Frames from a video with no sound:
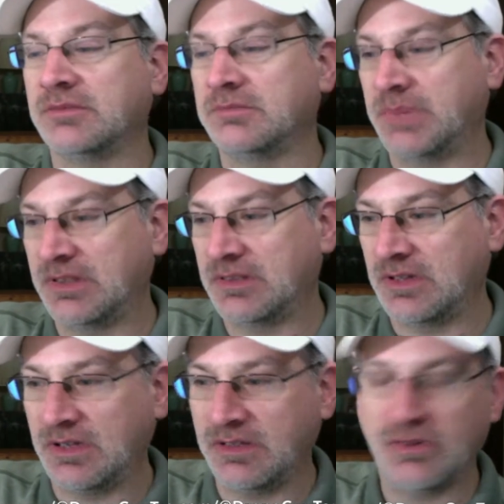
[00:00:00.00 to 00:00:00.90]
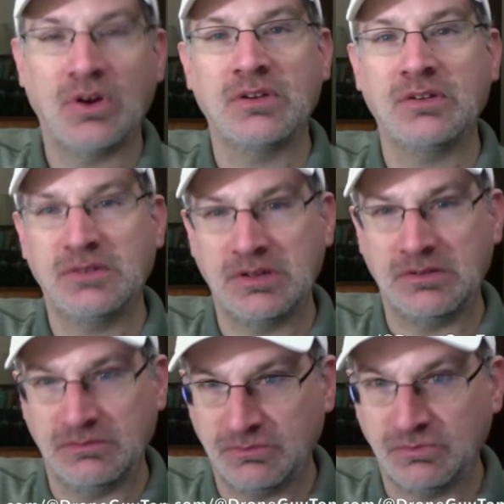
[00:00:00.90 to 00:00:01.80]
But there are
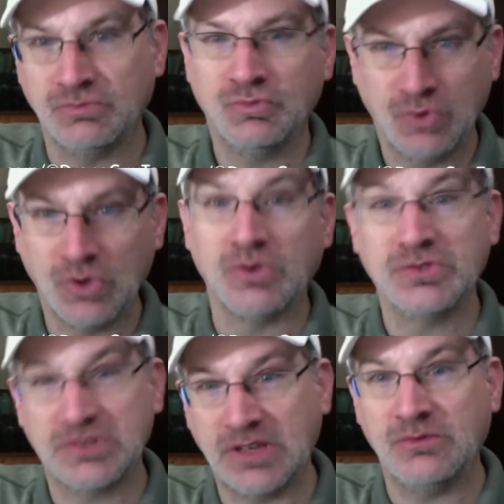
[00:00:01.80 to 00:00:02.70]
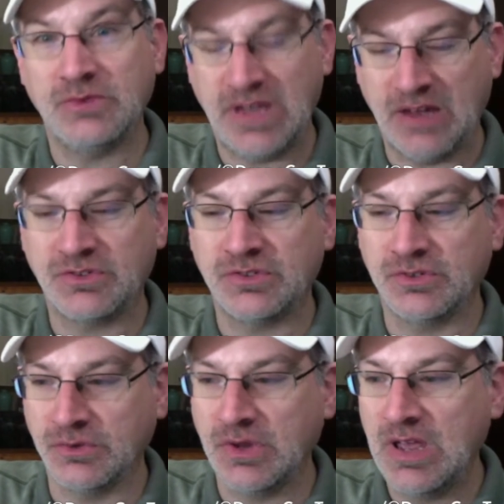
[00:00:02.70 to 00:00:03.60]
rules that we have
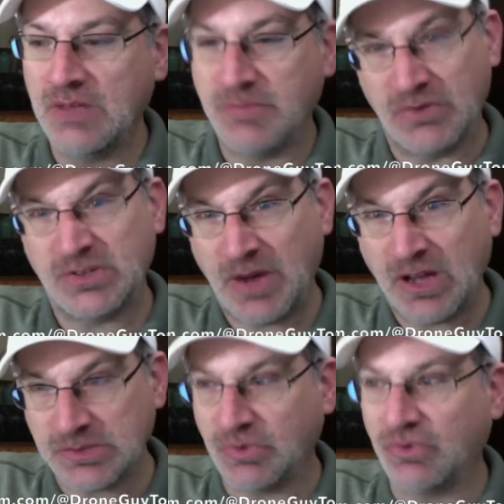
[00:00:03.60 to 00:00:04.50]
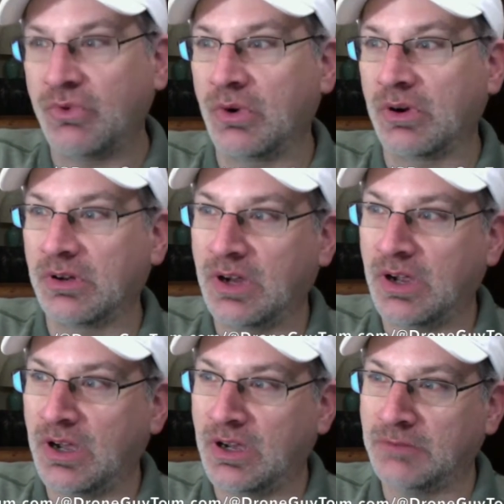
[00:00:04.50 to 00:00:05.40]
to be responsible for.
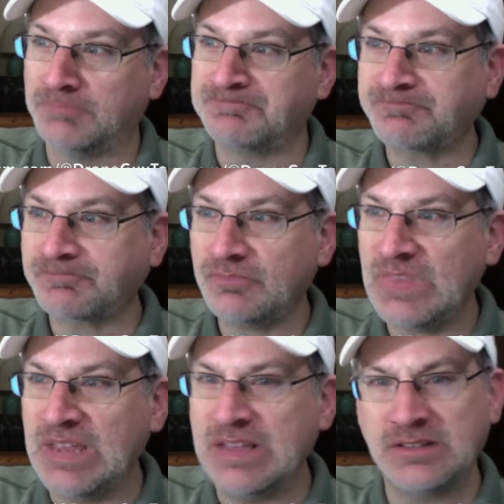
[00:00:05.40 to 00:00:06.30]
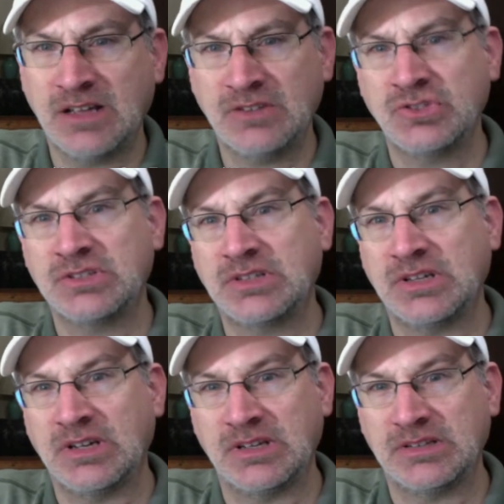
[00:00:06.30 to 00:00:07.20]
Um, it's not just
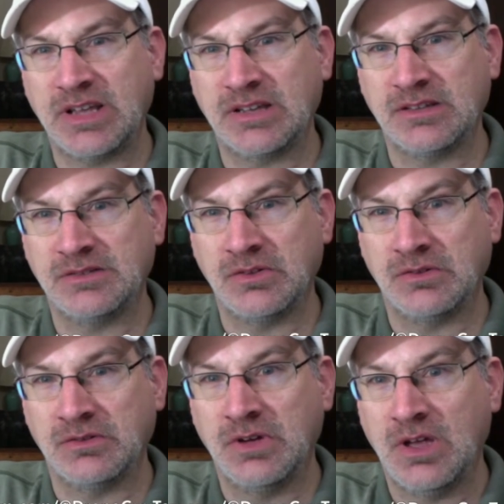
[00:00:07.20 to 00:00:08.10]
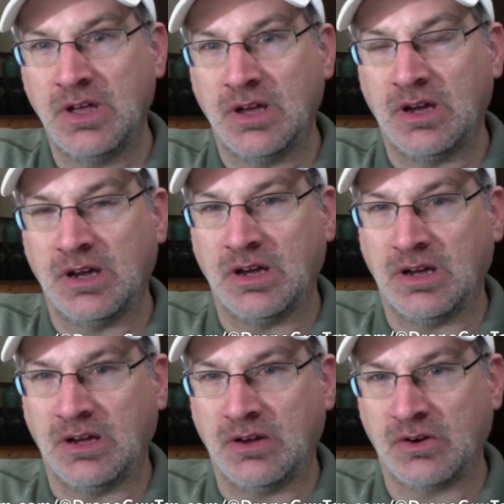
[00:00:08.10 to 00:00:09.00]
uh, taking a little
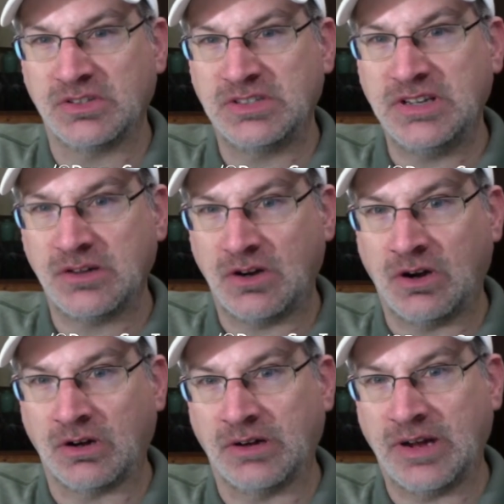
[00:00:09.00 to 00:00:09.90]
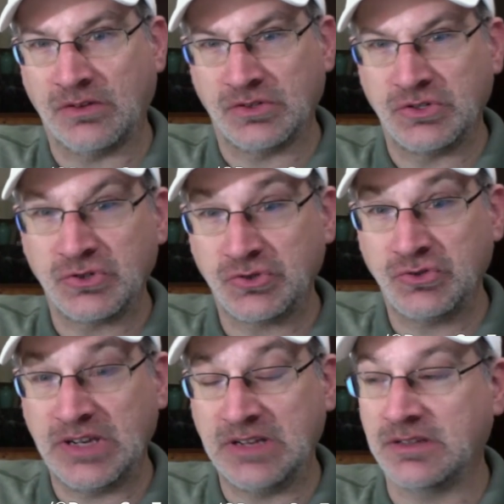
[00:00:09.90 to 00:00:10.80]
uh, RC car out on your
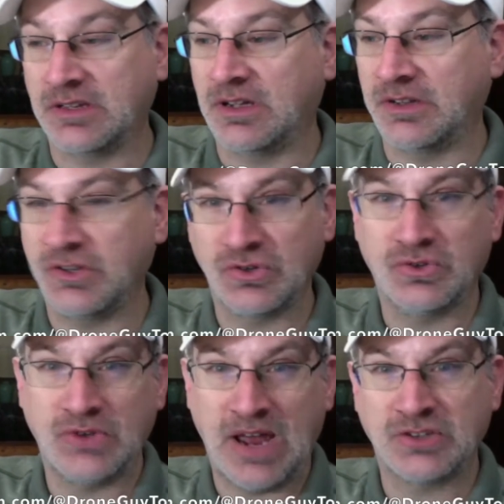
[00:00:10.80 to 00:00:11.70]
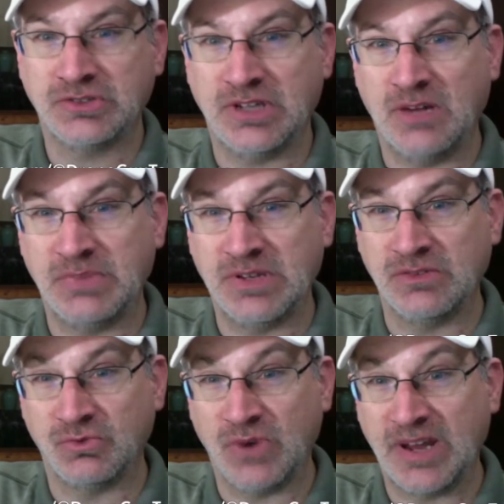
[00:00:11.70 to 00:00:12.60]
street. Uh, you're actually up
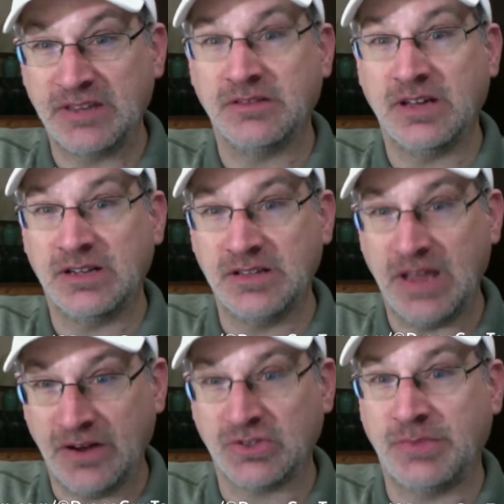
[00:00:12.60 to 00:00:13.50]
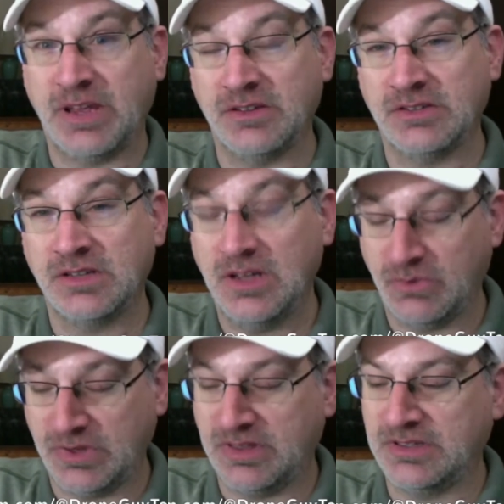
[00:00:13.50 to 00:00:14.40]
in regulated airspace
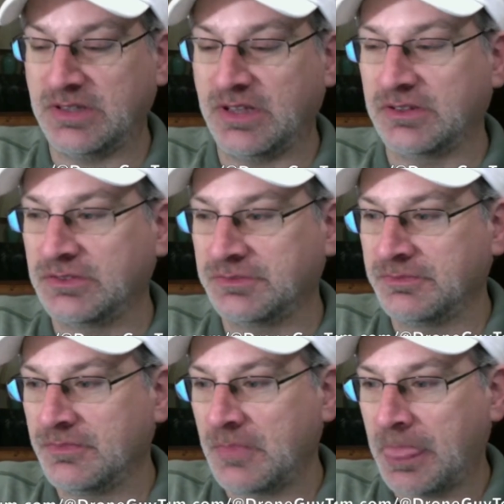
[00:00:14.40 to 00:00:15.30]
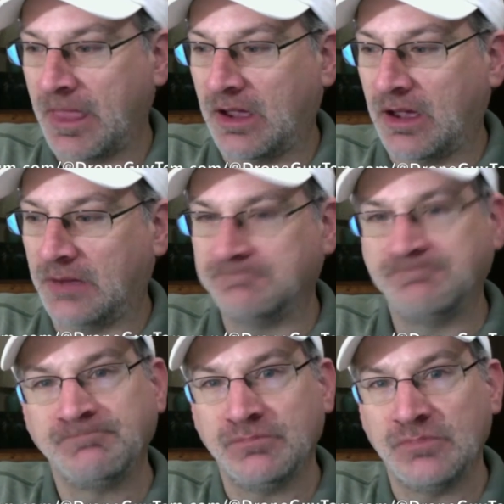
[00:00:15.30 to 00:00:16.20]
with these things. Um,
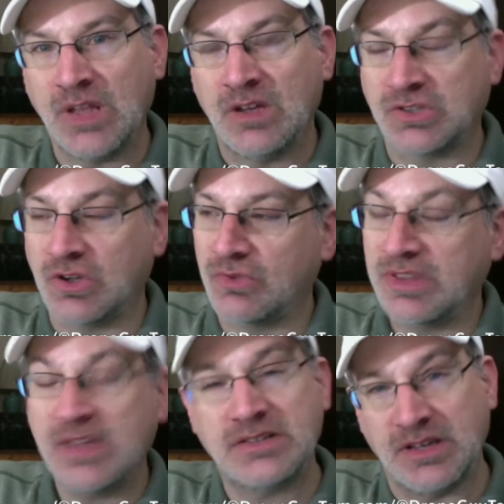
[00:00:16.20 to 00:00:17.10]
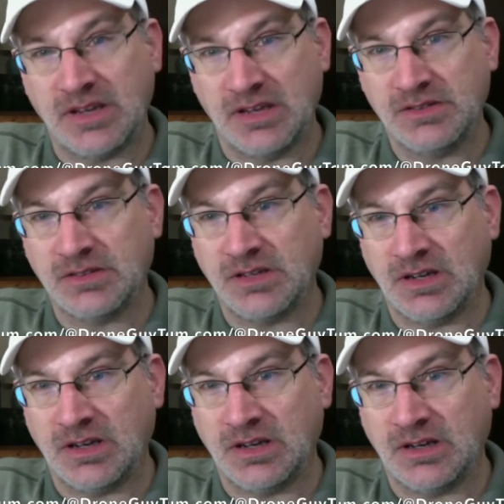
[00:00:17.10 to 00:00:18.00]
so the next thing is
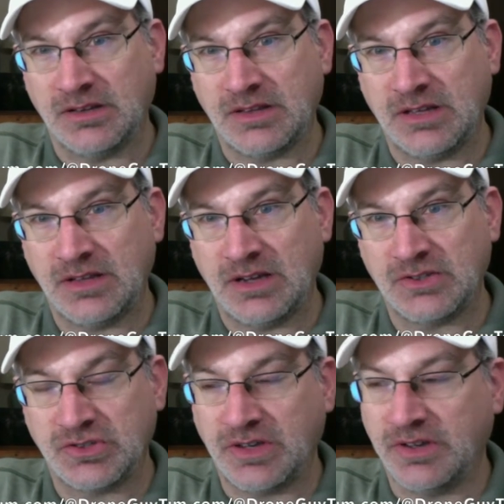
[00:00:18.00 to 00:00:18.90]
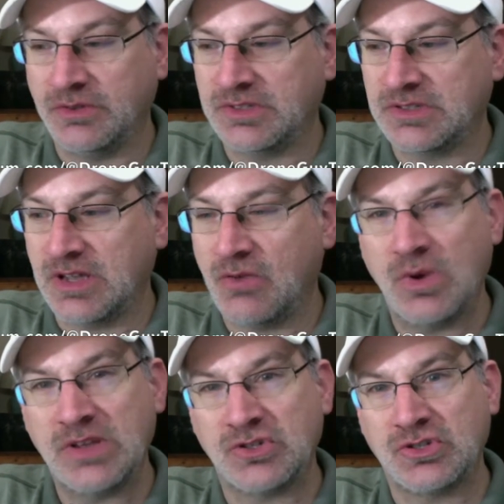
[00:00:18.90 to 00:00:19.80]
uh, that I should tell you is that
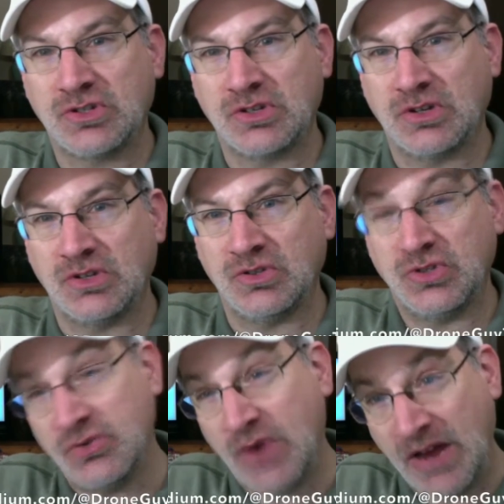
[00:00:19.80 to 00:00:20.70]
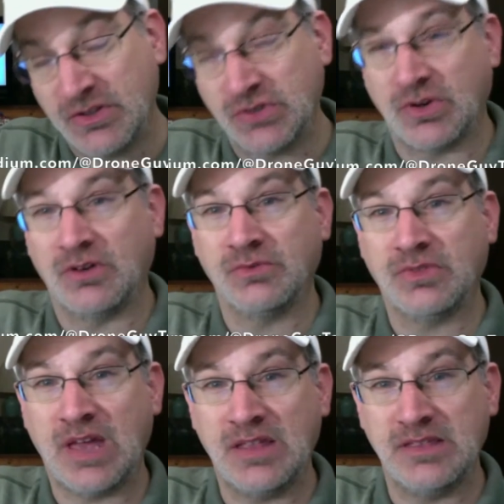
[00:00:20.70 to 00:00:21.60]
which uh, do you have a drone
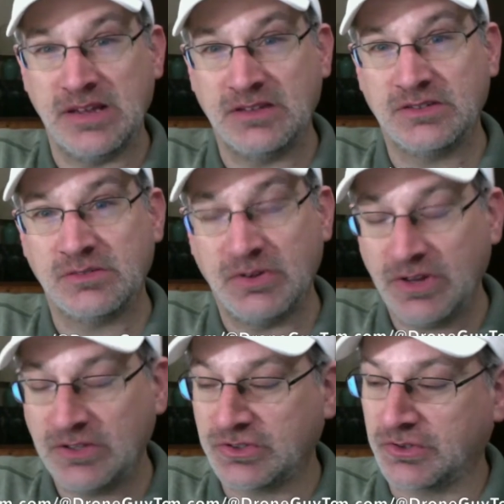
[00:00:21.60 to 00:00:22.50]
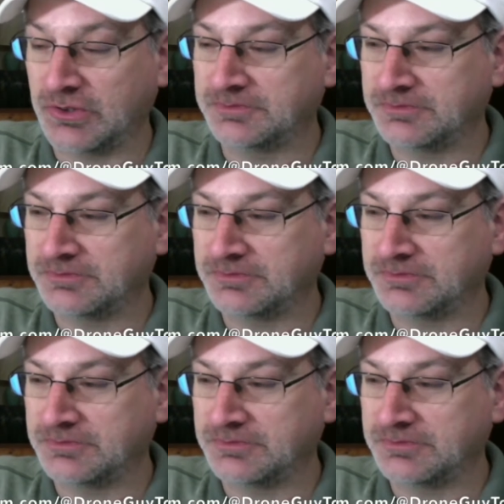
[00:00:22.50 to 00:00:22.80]
that needs to be registered?